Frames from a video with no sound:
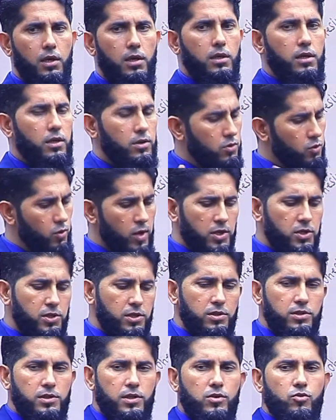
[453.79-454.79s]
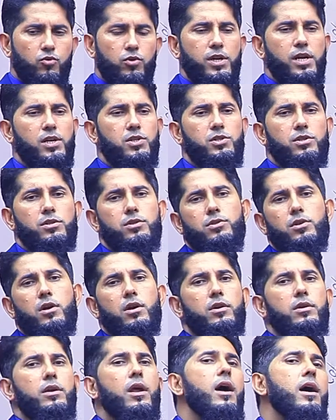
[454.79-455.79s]
Contractions and reductions
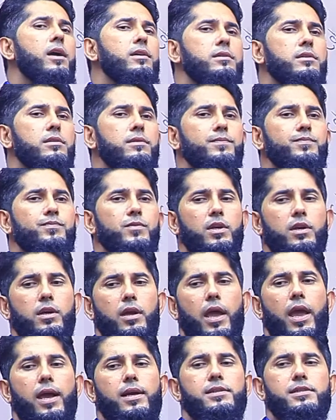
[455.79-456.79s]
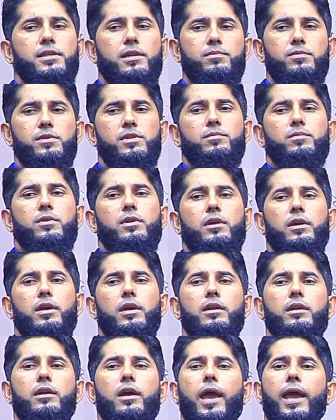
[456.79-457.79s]
are not acceptable
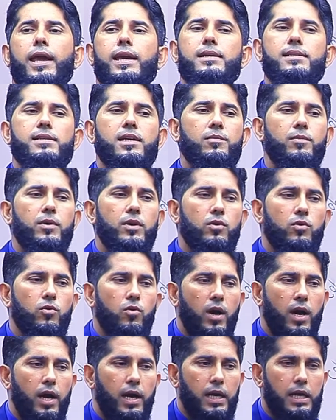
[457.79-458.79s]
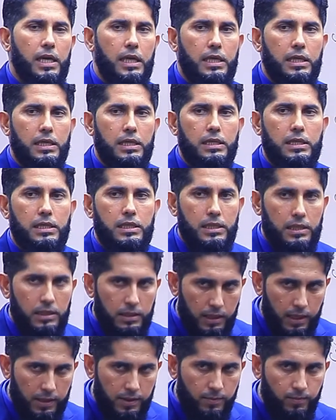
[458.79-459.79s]
in academic writing. You
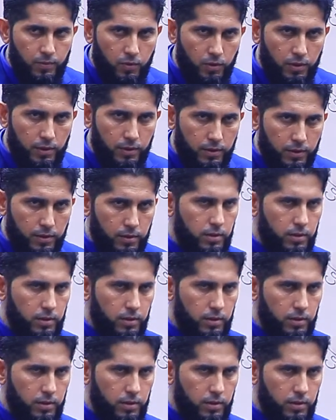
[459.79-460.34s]
got the point?